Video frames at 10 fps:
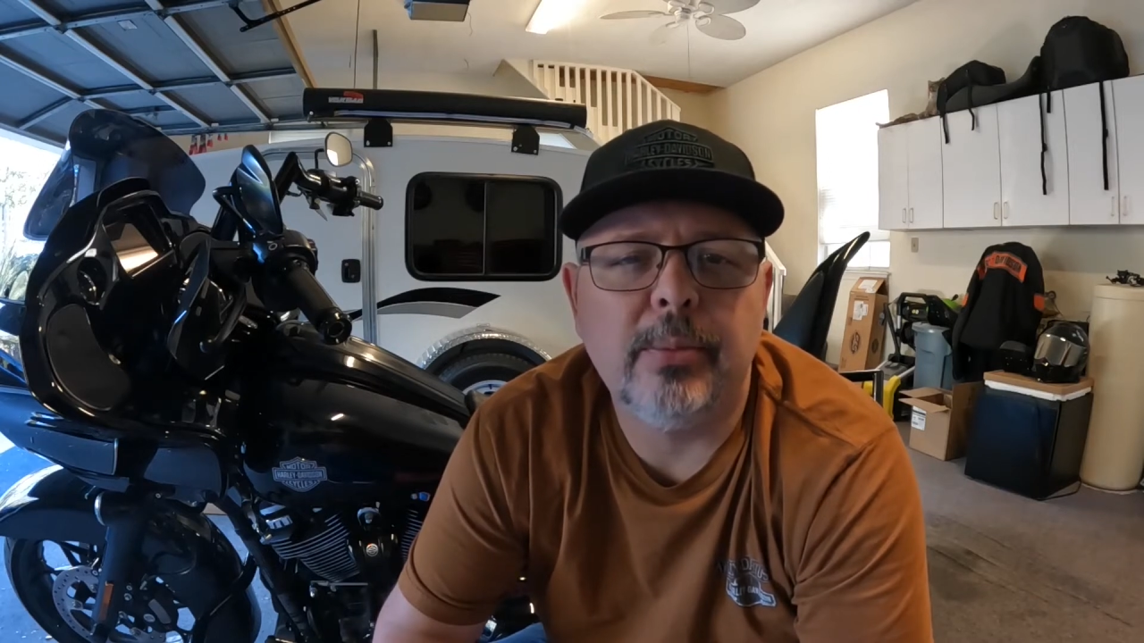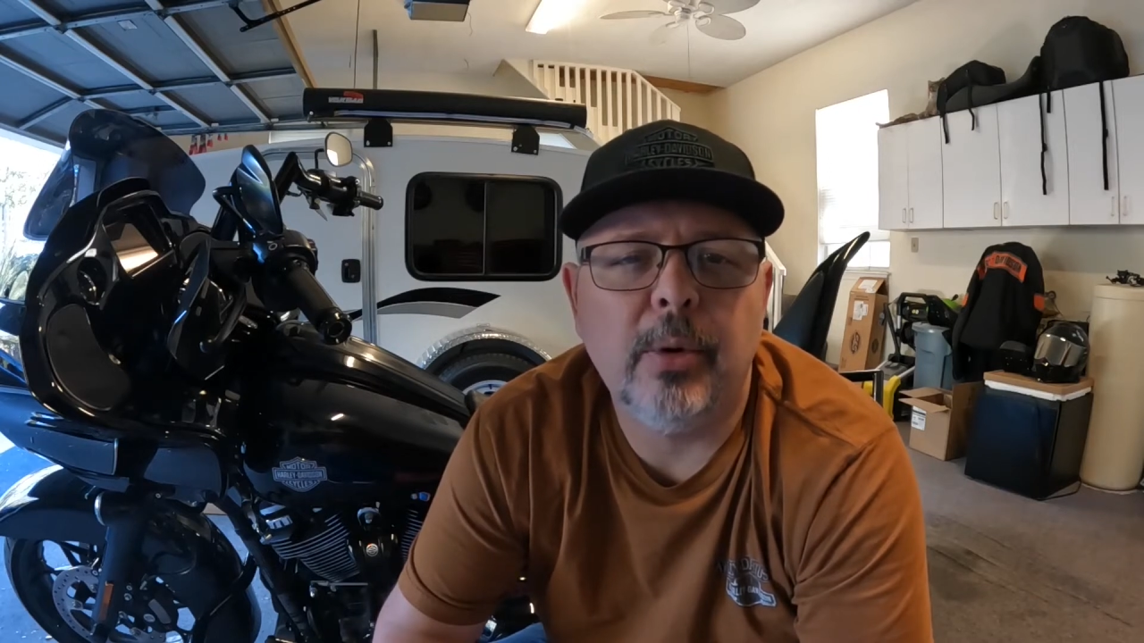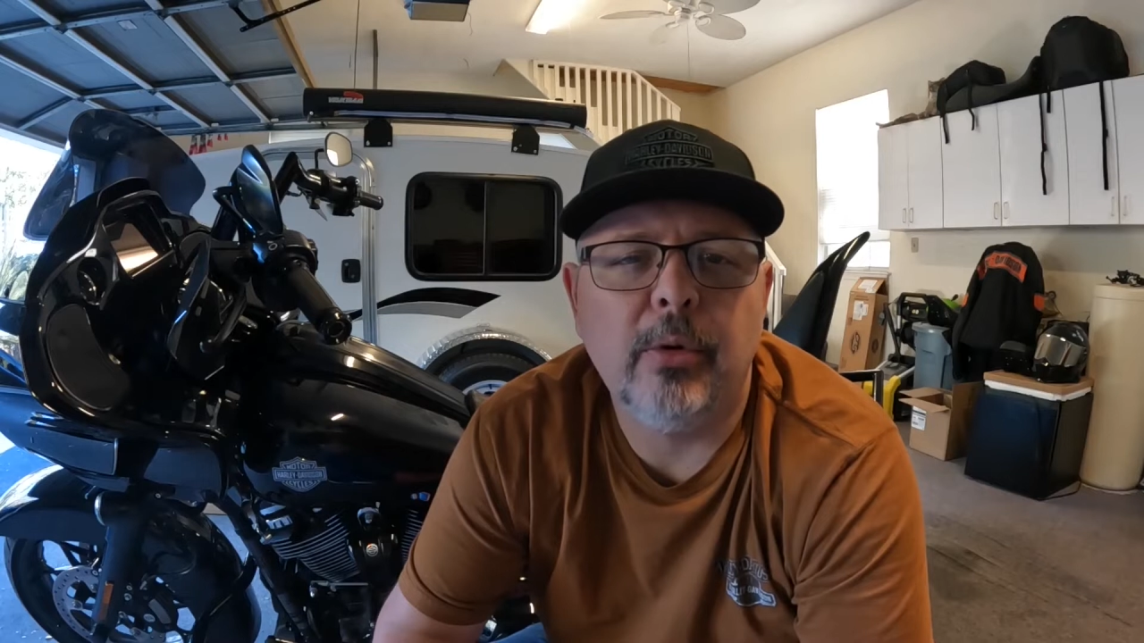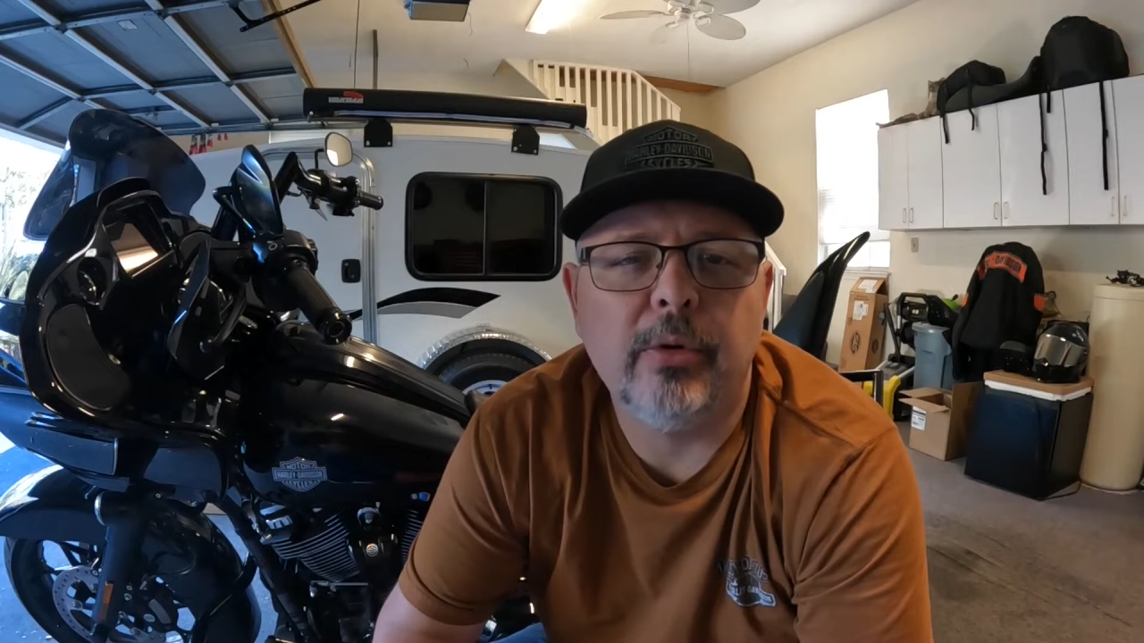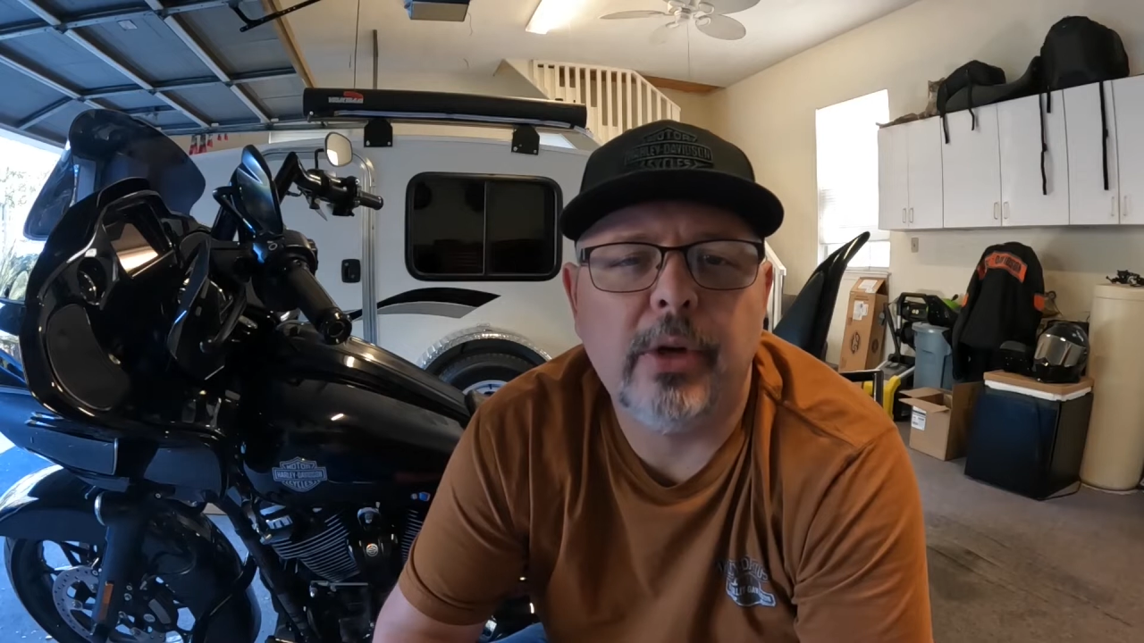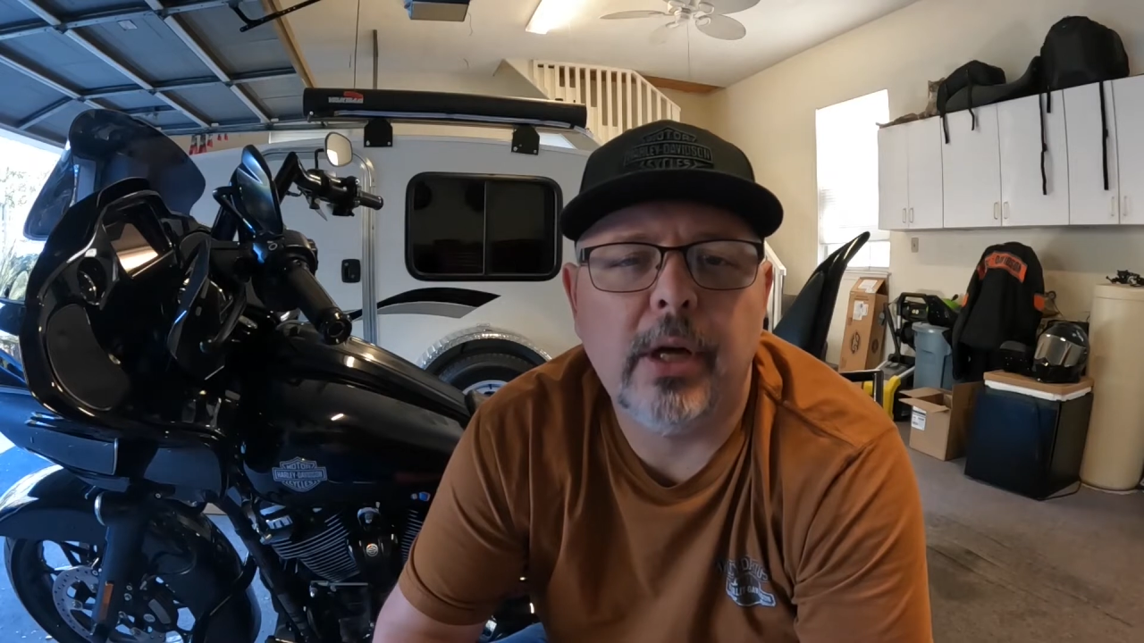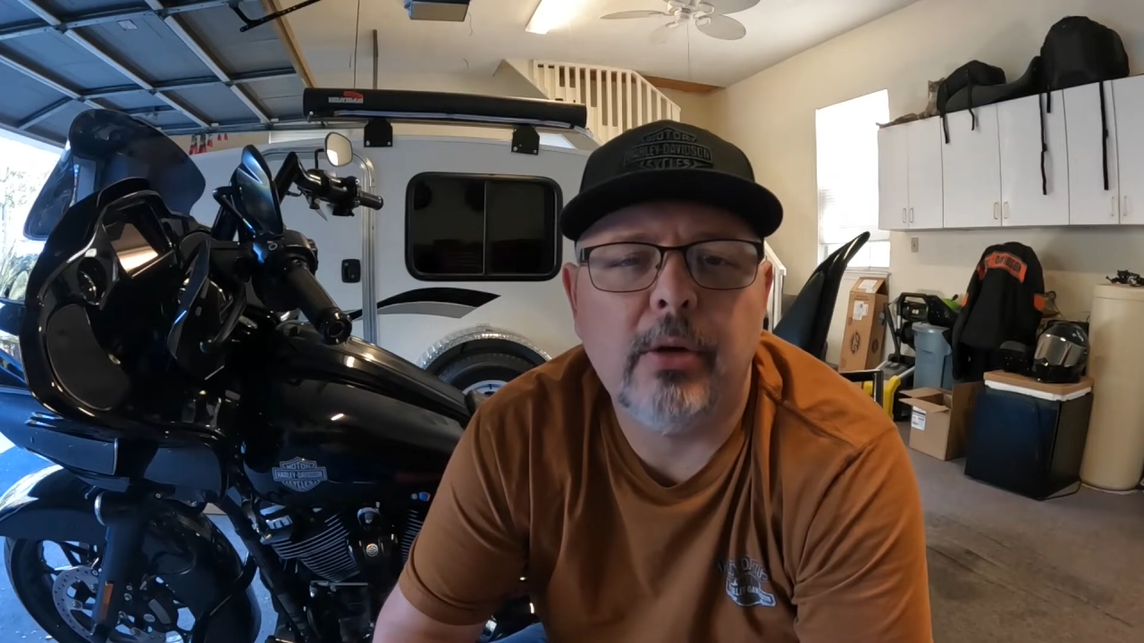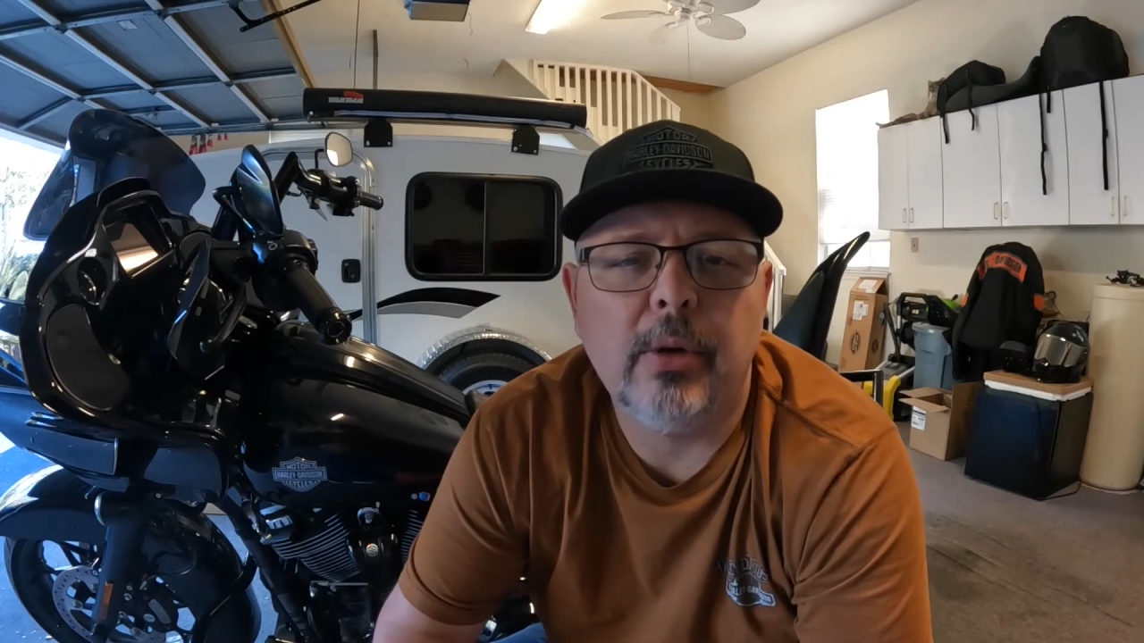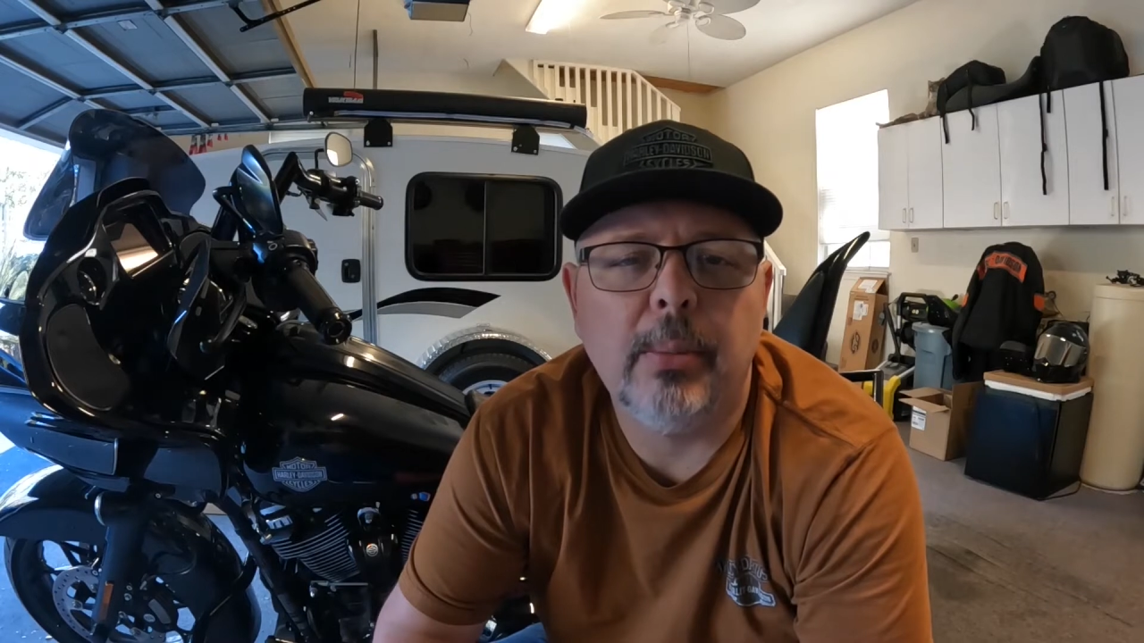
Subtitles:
motorcycle.